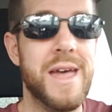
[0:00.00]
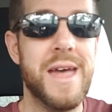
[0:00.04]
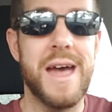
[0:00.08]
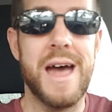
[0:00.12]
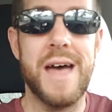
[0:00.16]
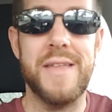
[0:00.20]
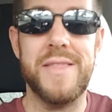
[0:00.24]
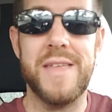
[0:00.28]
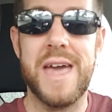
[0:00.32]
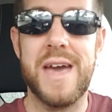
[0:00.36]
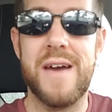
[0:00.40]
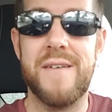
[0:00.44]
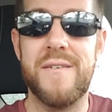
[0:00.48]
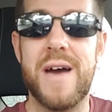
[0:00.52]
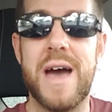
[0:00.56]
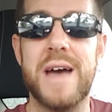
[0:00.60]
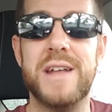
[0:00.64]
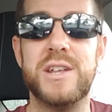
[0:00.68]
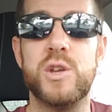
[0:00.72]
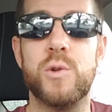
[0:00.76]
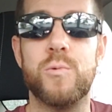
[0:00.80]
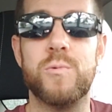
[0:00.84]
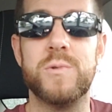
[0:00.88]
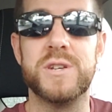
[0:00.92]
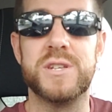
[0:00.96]
and they have had
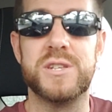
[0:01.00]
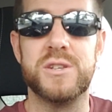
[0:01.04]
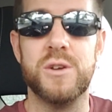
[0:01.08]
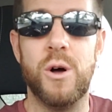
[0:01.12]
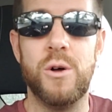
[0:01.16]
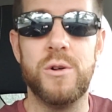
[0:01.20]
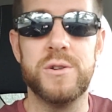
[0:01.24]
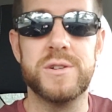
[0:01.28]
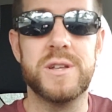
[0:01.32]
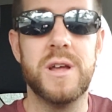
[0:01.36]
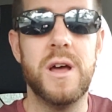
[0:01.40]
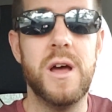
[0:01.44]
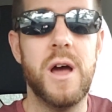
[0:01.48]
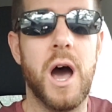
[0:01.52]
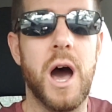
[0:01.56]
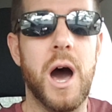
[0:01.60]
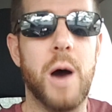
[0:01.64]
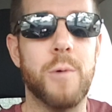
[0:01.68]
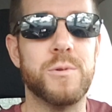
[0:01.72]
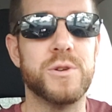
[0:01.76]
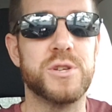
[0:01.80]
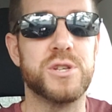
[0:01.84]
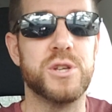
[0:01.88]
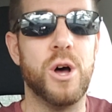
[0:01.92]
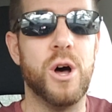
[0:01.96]
to resolve
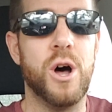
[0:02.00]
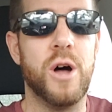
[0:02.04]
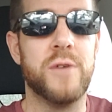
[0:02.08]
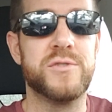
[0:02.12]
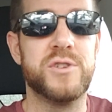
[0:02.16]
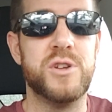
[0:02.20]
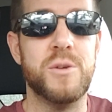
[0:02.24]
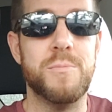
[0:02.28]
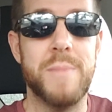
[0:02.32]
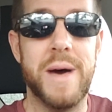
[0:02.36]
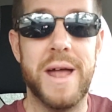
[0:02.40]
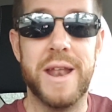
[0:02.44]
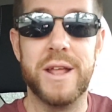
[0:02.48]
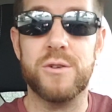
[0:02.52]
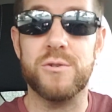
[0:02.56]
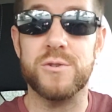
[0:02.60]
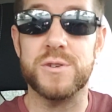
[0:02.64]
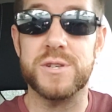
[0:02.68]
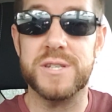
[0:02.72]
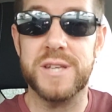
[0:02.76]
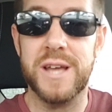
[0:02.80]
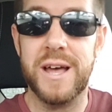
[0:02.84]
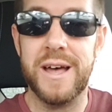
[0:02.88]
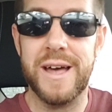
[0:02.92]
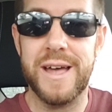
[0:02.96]
to medical
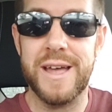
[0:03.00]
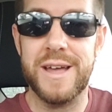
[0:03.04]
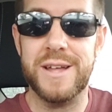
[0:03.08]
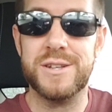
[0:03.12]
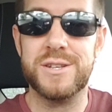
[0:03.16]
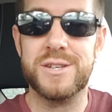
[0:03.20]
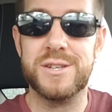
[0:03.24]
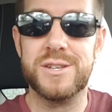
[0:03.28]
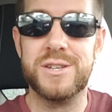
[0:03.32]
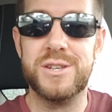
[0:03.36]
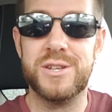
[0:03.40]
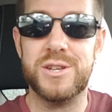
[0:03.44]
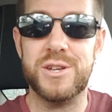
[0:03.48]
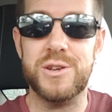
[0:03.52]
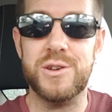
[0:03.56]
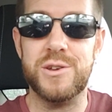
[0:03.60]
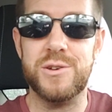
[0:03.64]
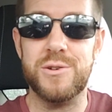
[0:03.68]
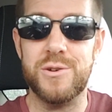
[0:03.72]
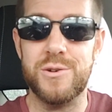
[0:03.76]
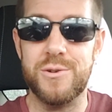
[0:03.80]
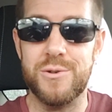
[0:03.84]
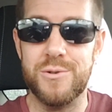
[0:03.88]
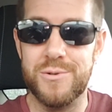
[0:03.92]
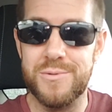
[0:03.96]
science
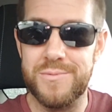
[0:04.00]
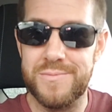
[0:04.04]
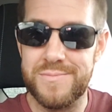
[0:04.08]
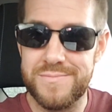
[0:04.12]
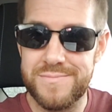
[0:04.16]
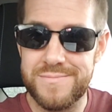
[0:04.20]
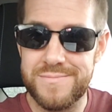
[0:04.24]
to